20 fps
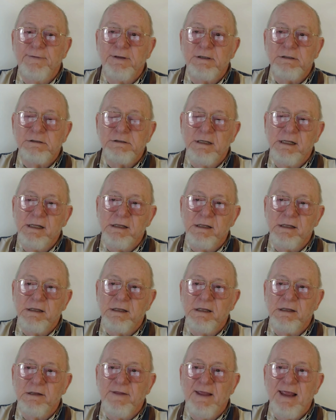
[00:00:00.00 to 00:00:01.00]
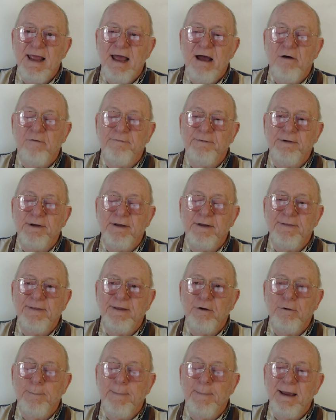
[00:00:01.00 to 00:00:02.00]
that Jesus is the Alpha and
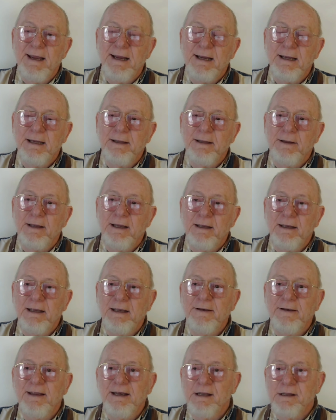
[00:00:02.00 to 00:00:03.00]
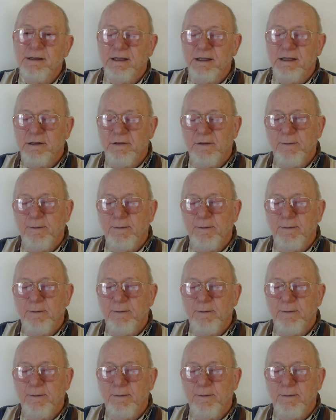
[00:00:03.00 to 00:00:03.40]
the Omega, and then it says the